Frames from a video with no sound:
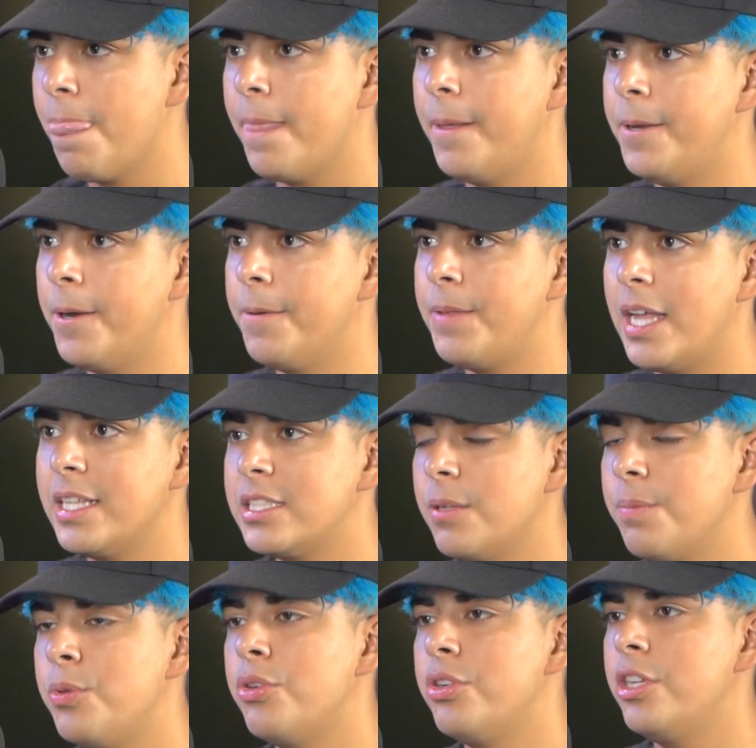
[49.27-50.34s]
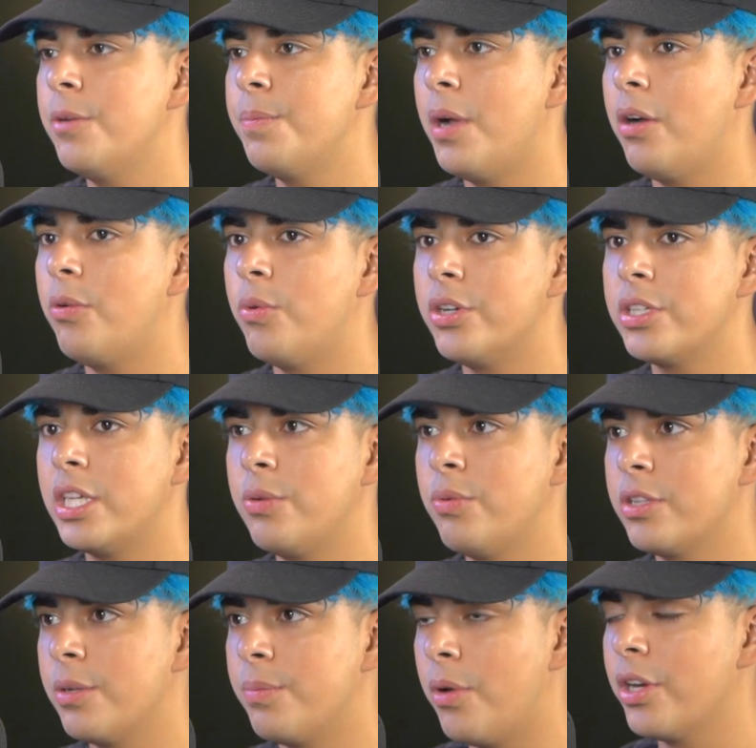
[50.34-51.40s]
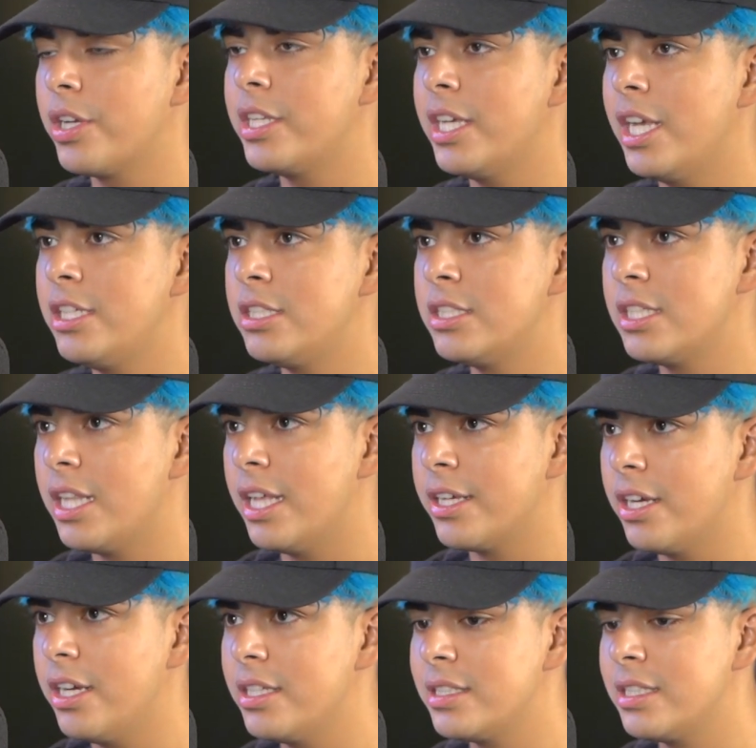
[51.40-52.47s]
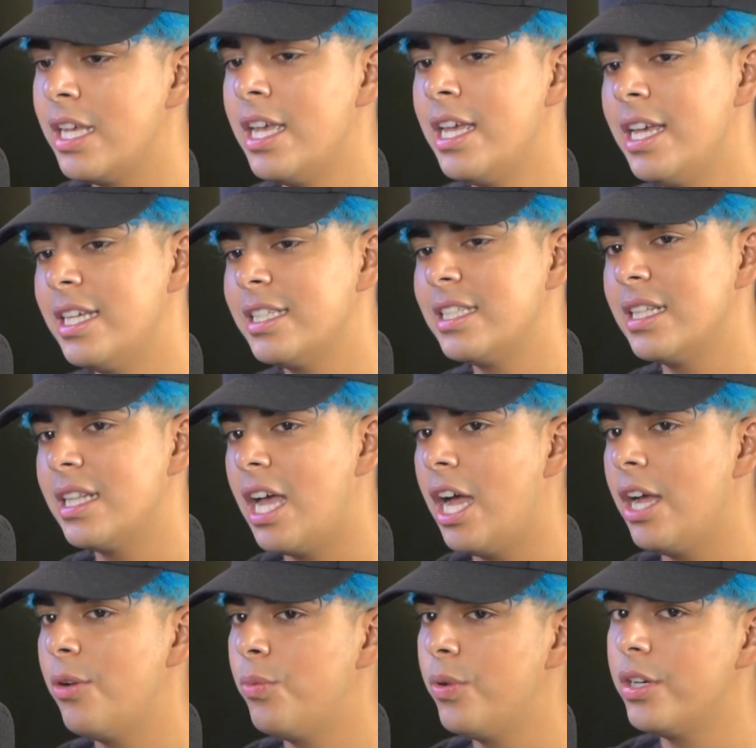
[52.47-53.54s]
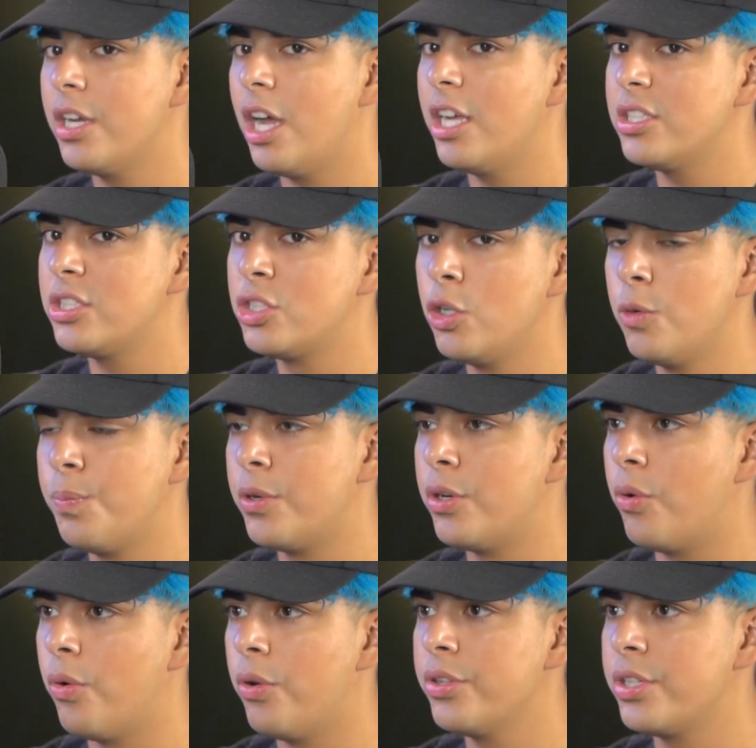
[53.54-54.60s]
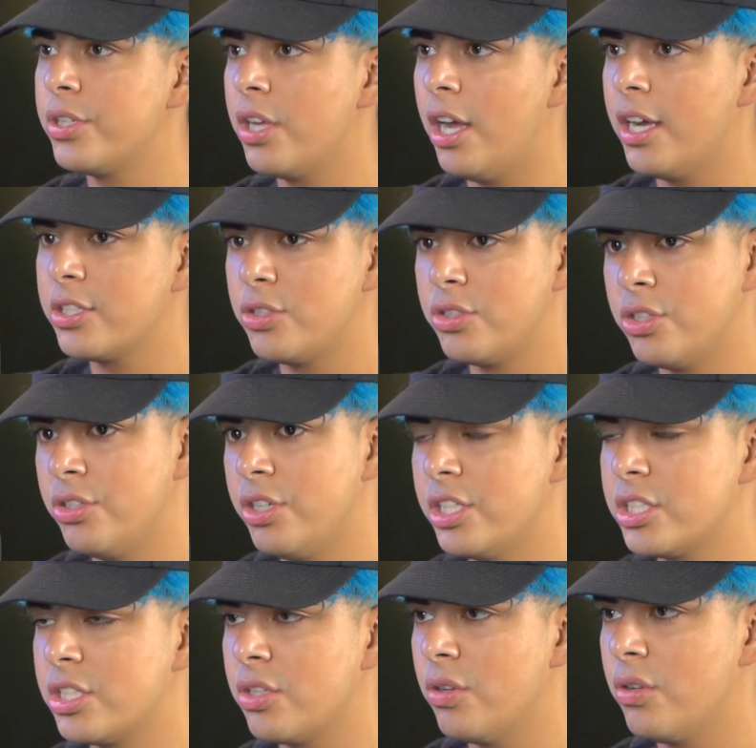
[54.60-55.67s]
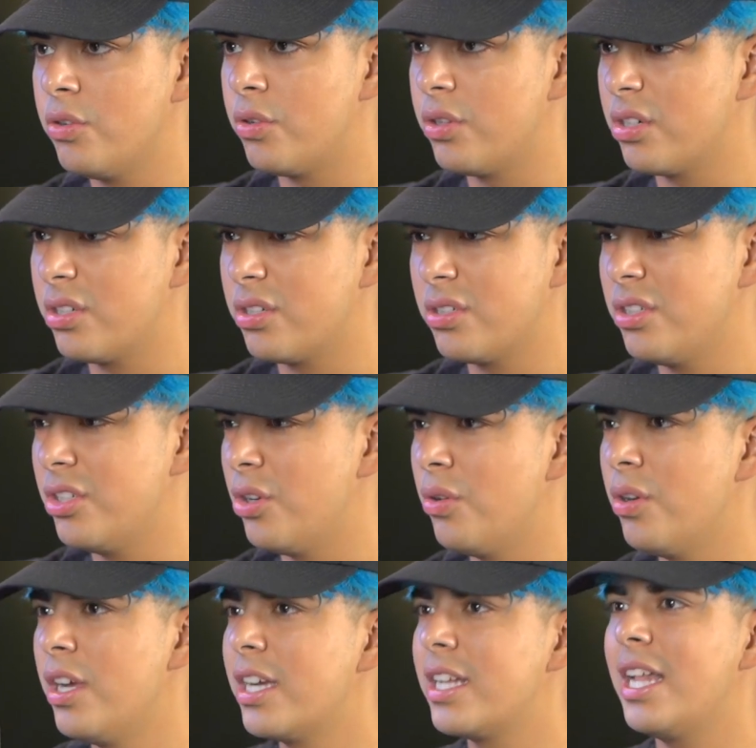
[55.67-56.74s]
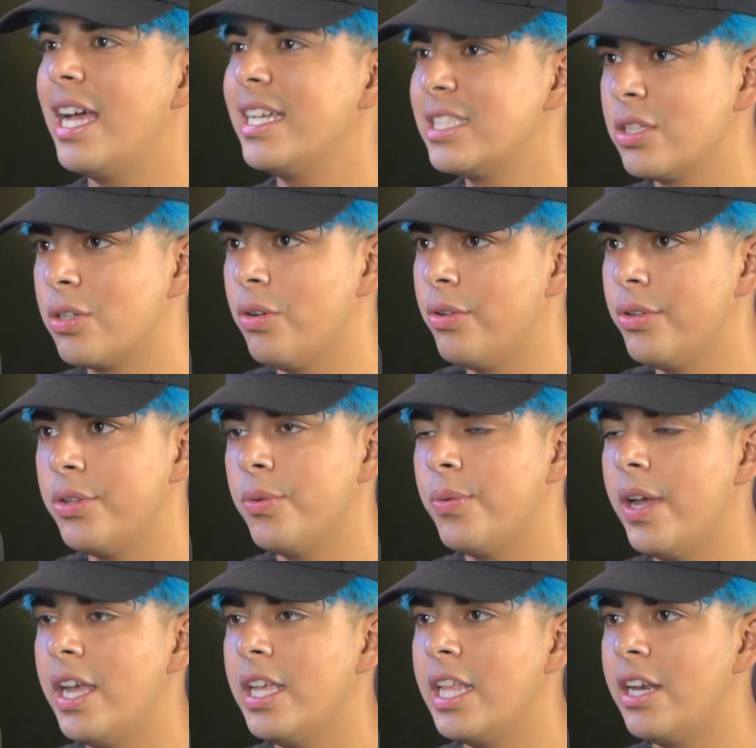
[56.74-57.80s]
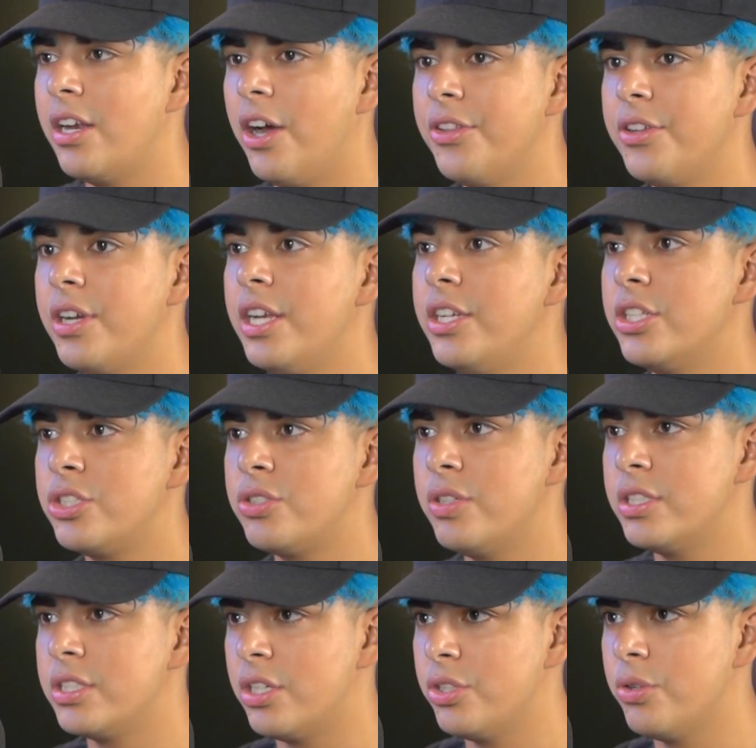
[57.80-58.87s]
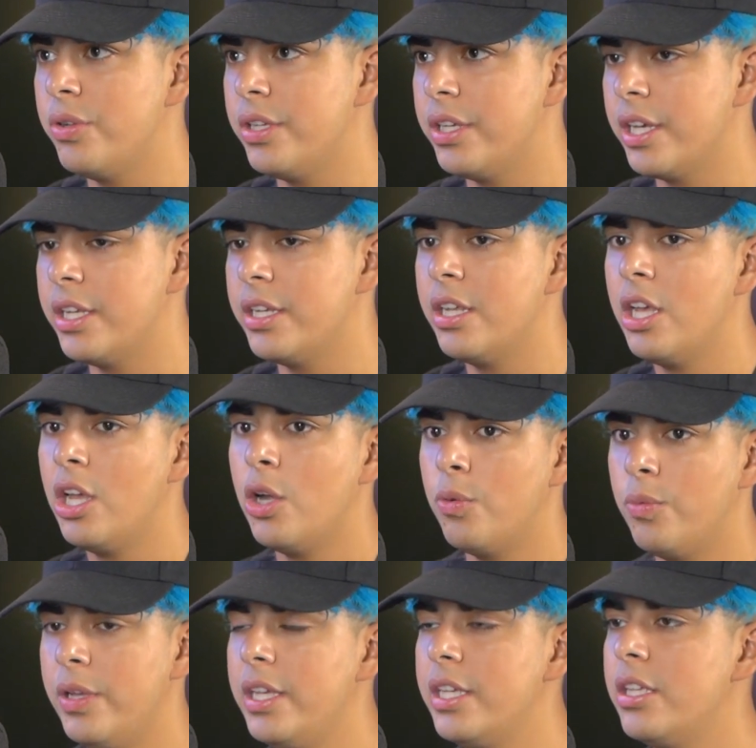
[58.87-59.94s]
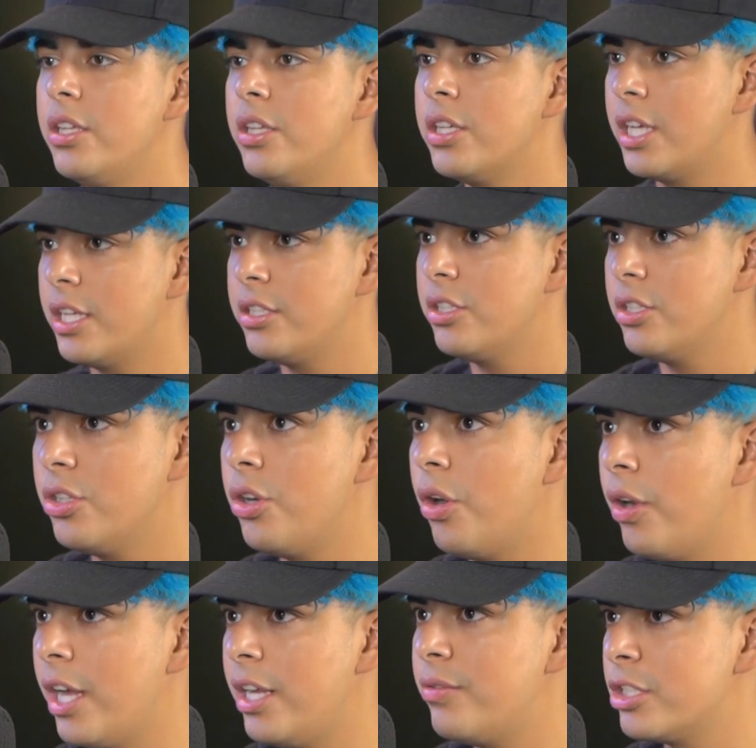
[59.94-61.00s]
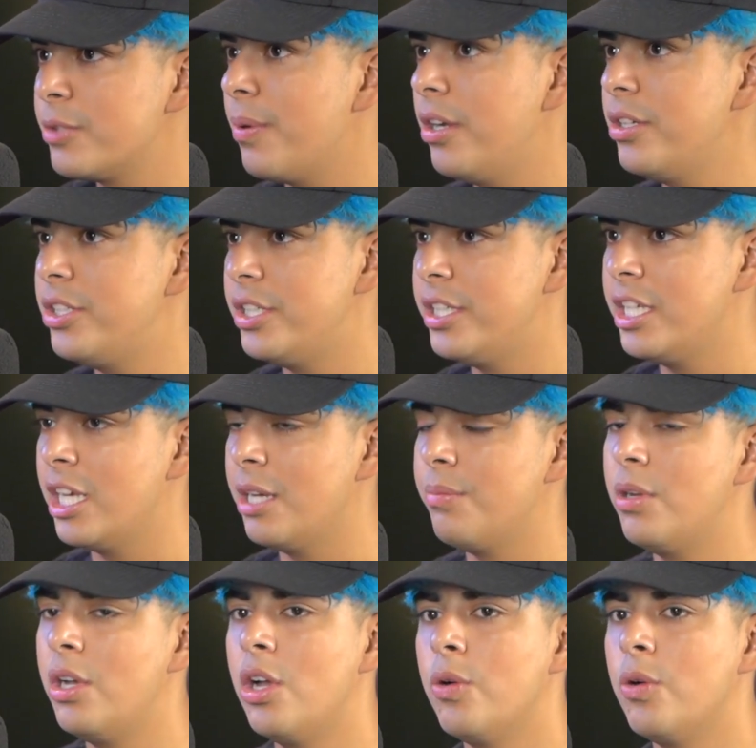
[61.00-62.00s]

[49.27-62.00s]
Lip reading: That's the beauty about working with a marketing agency like us, is in that we're not super orthodox or traditional or classical in the way that other industries are doing it. We can go ahead and respond to your DM.